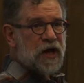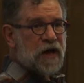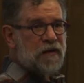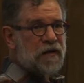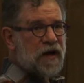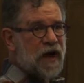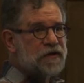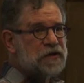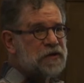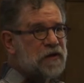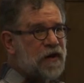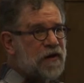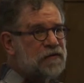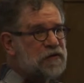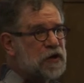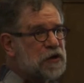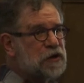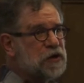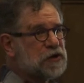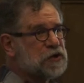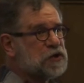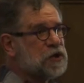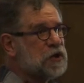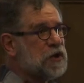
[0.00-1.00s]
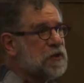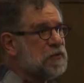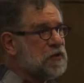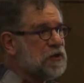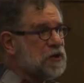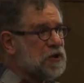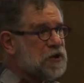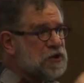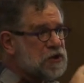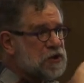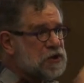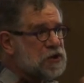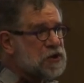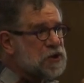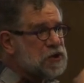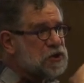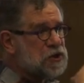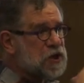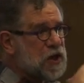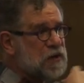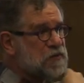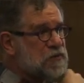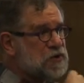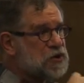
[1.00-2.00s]
I've done this deliberately. This is the
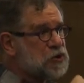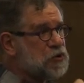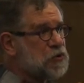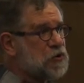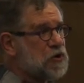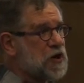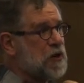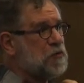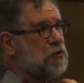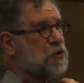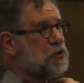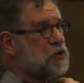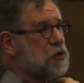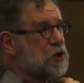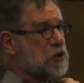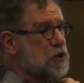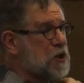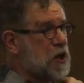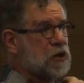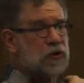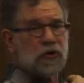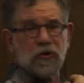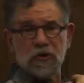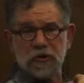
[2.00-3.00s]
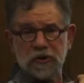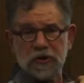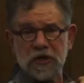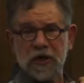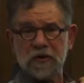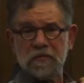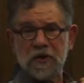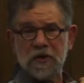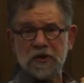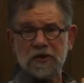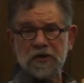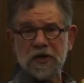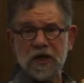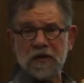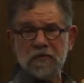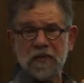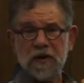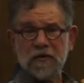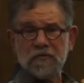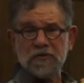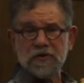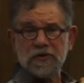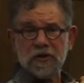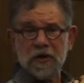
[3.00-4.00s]
same story I'm using in that little 10-minute
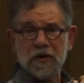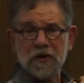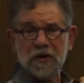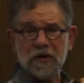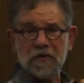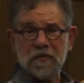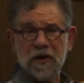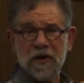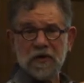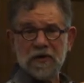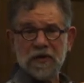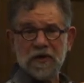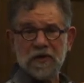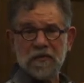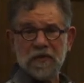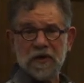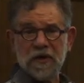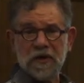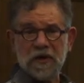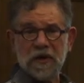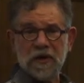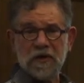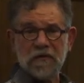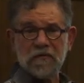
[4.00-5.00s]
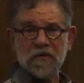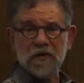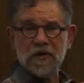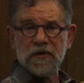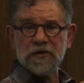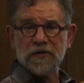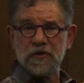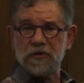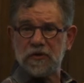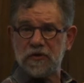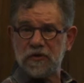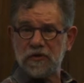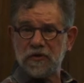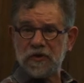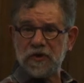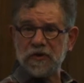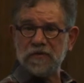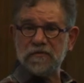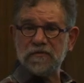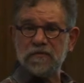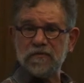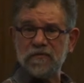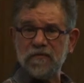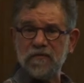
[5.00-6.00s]
tape I was talking about at the beginning of things so that you
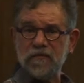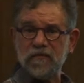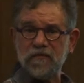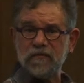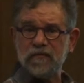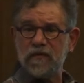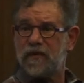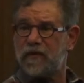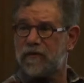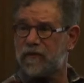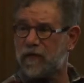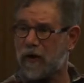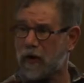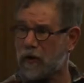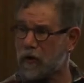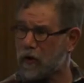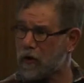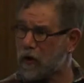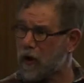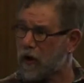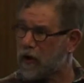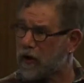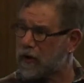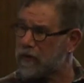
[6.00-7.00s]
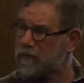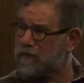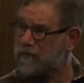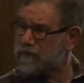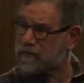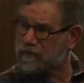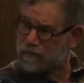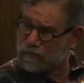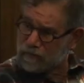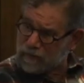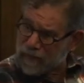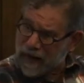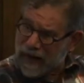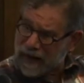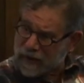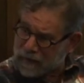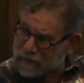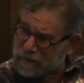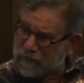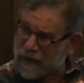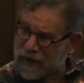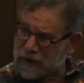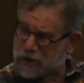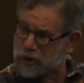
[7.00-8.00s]
can follow along and
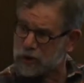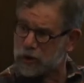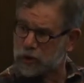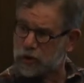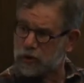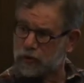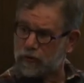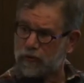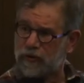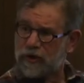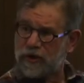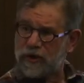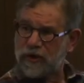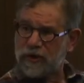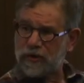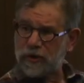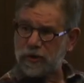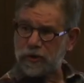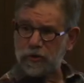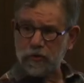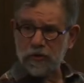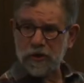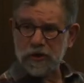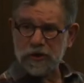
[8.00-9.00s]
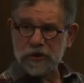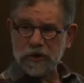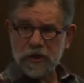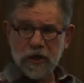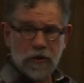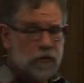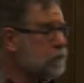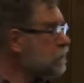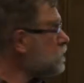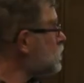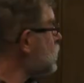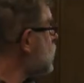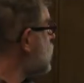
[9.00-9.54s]
measure the two things together.